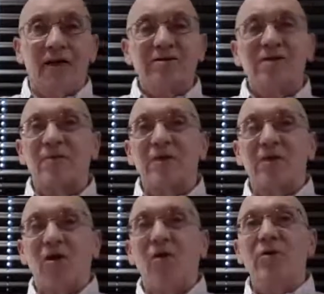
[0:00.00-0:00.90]
that's something
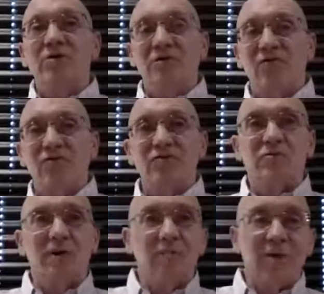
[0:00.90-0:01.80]
that always confused me,